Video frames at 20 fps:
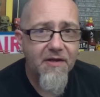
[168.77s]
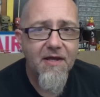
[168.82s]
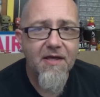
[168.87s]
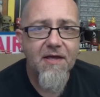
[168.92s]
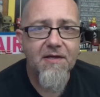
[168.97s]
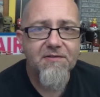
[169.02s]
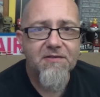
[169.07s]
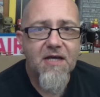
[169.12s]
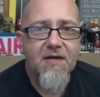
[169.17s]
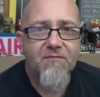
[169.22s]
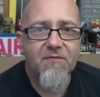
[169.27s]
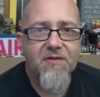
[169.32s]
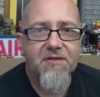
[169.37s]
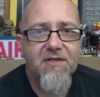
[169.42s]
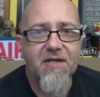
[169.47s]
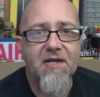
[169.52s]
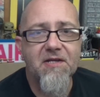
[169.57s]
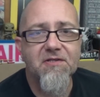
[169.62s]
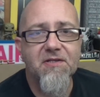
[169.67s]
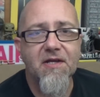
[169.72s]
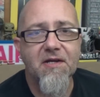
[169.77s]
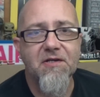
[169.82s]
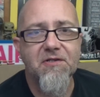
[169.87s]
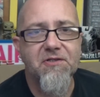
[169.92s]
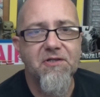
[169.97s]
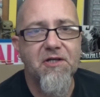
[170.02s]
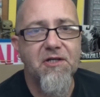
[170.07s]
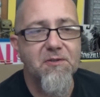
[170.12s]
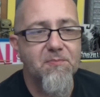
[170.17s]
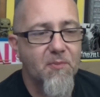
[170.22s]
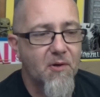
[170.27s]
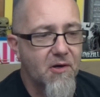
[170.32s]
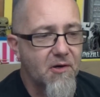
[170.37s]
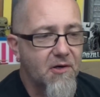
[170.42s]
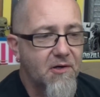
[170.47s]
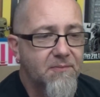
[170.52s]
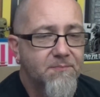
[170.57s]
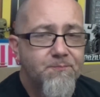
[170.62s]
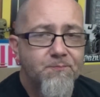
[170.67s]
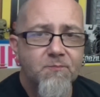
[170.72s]
Yeah, it definitely tastes like a
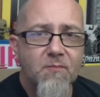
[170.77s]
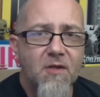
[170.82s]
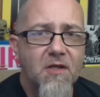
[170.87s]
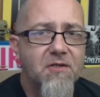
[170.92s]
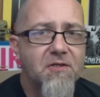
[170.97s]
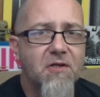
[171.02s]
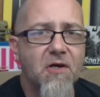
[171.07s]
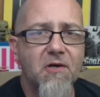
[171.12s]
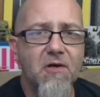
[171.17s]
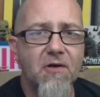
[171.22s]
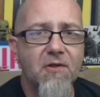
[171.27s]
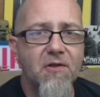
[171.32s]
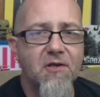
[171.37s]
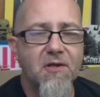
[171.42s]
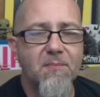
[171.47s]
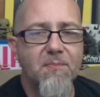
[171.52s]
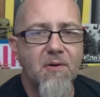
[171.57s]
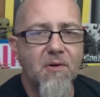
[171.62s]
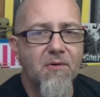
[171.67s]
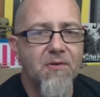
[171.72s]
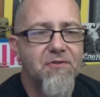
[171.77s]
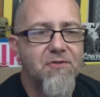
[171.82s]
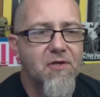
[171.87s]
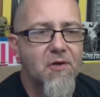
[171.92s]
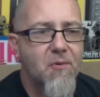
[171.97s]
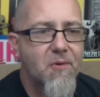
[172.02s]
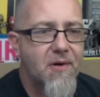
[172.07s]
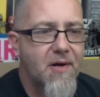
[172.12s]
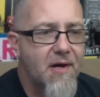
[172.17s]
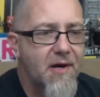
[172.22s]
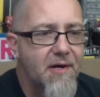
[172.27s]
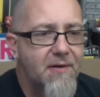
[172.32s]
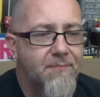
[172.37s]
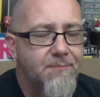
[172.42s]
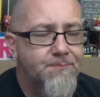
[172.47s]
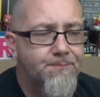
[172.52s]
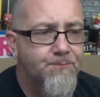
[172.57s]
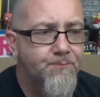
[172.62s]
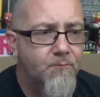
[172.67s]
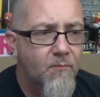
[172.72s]
cheeseburger. It's got all the components going
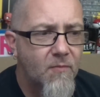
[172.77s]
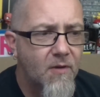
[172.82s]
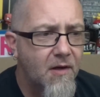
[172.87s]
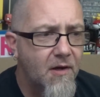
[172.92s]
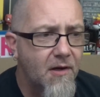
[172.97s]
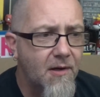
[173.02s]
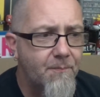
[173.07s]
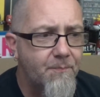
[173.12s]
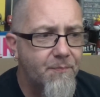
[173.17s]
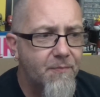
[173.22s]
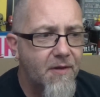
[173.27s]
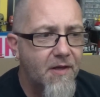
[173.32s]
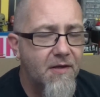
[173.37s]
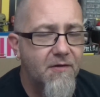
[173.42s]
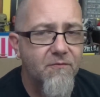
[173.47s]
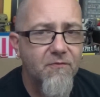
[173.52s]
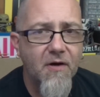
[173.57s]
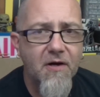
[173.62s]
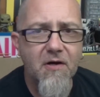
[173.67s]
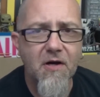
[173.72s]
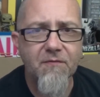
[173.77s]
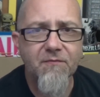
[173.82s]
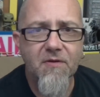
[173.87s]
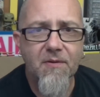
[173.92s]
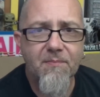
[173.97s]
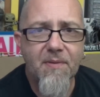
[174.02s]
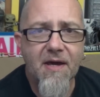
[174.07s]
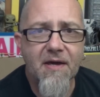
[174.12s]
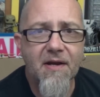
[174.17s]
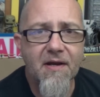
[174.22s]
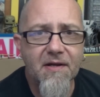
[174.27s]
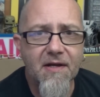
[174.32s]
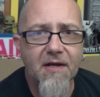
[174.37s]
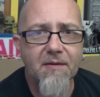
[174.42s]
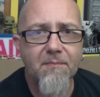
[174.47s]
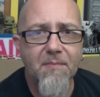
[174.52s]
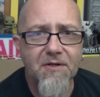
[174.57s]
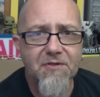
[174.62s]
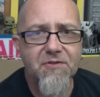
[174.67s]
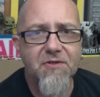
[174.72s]
on. Um, and right off the bat, I
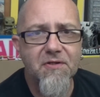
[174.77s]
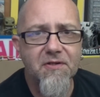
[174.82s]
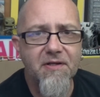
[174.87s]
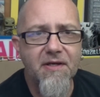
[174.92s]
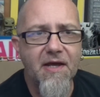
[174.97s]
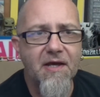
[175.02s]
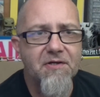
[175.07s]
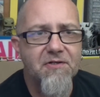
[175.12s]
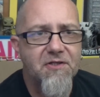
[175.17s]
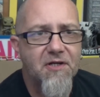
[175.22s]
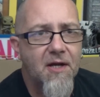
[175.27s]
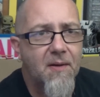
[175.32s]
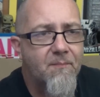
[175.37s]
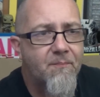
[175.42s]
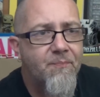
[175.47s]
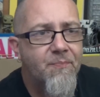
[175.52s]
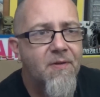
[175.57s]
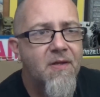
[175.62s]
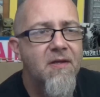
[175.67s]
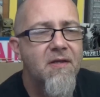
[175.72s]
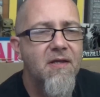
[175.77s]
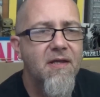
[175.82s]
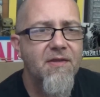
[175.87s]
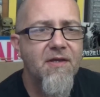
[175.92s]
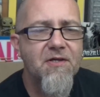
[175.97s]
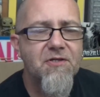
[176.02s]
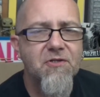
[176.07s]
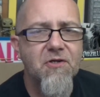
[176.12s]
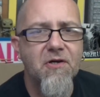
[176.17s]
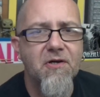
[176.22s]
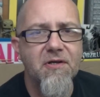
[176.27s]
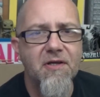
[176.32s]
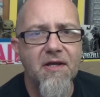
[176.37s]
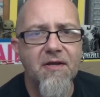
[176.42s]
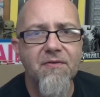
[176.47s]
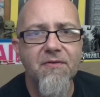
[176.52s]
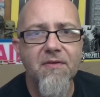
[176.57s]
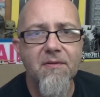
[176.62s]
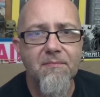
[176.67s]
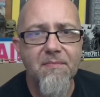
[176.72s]
got mustard and ketchup, and I started
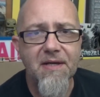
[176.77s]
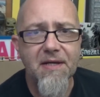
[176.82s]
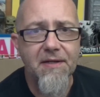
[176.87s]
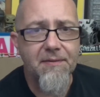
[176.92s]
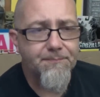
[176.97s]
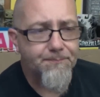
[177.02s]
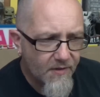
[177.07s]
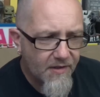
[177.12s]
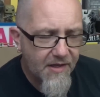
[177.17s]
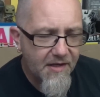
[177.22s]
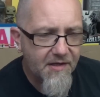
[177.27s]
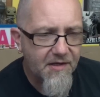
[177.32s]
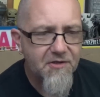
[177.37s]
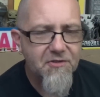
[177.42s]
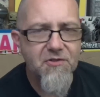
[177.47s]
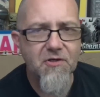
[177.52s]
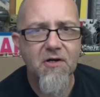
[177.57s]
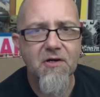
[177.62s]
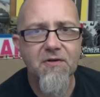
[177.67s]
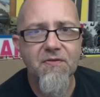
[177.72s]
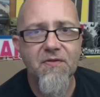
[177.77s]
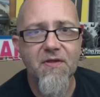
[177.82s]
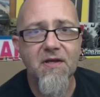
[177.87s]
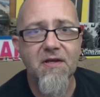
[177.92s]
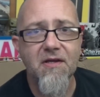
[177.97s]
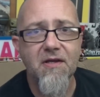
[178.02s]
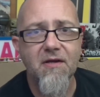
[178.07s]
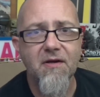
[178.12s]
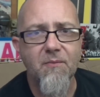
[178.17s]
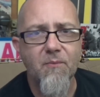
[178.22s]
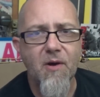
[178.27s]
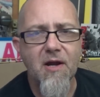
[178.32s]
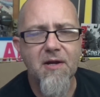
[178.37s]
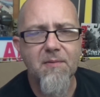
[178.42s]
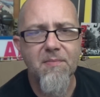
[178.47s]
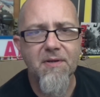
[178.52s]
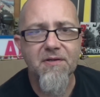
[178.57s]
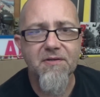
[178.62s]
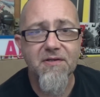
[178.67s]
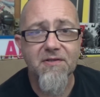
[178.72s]
getting the meat. And I started thinking, wait a
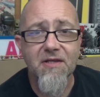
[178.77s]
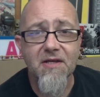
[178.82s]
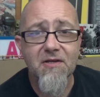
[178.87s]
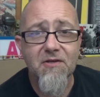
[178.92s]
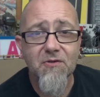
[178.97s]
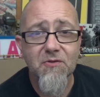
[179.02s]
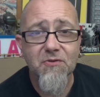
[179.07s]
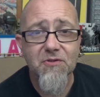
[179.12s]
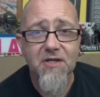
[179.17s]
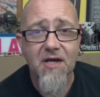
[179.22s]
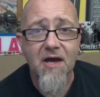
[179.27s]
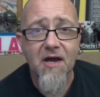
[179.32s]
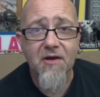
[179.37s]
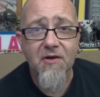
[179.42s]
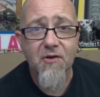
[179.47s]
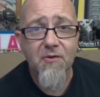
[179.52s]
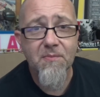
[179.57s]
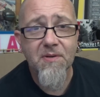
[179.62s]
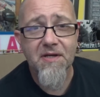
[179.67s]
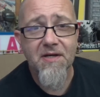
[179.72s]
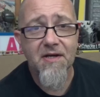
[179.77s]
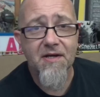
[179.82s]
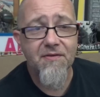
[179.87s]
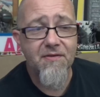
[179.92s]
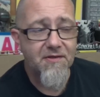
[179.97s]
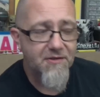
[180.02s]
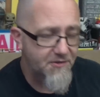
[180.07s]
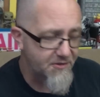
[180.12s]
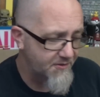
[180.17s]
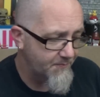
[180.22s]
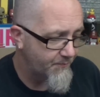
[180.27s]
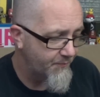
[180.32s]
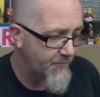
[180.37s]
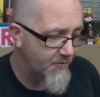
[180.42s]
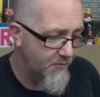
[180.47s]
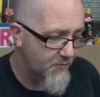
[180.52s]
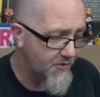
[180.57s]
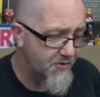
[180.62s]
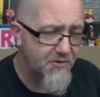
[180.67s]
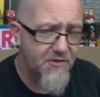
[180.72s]
minute, did they use taco meat on this?
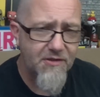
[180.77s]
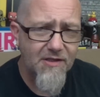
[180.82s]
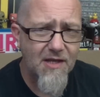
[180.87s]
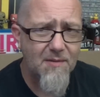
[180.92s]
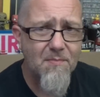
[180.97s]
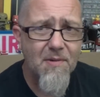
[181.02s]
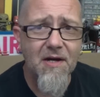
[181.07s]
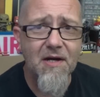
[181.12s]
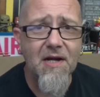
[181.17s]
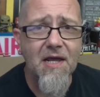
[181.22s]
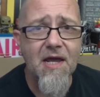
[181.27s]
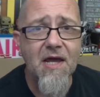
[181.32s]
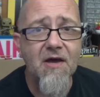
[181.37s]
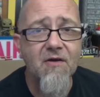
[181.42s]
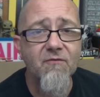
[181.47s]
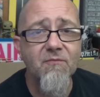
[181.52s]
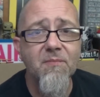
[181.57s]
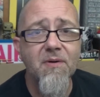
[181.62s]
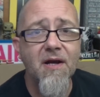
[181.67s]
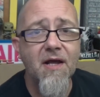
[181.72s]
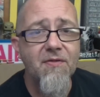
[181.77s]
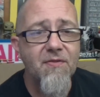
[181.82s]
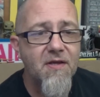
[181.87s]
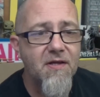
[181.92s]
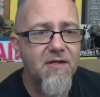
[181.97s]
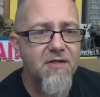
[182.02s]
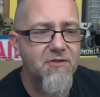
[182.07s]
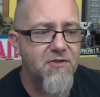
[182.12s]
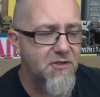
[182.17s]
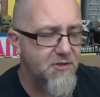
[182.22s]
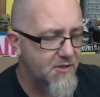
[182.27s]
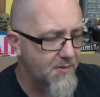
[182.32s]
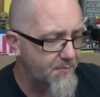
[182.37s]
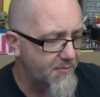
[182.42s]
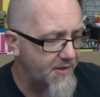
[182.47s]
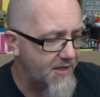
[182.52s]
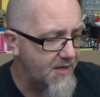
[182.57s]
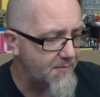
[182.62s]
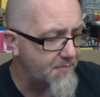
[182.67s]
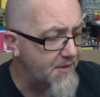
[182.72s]
Which they might have, but I think it's just the
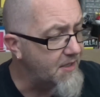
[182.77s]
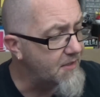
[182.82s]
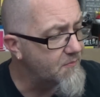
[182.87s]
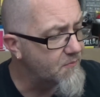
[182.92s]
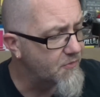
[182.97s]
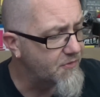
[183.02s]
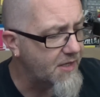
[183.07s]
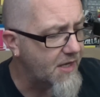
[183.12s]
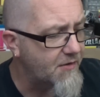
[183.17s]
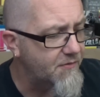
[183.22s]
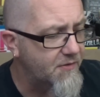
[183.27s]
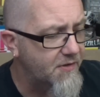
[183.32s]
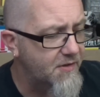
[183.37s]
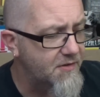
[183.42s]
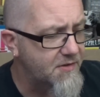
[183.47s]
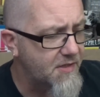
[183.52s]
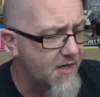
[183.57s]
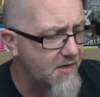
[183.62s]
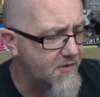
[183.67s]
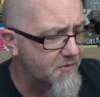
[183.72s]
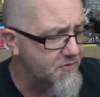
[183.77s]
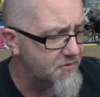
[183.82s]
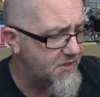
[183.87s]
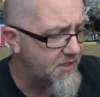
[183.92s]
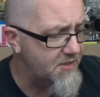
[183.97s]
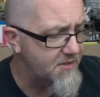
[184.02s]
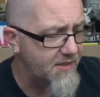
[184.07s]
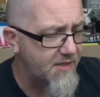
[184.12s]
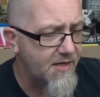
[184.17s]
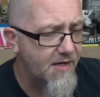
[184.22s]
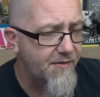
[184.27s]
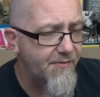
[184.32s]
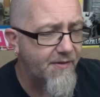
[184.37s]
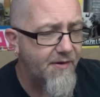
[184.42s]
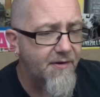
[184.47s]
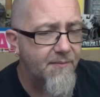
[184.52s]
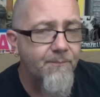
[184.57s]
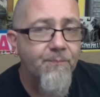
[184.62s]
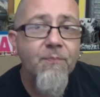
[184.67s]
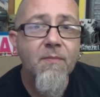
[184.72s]
plain meat without the taco seasoning on
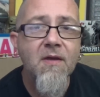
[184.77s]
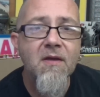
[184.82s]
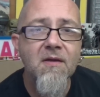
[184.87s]
there.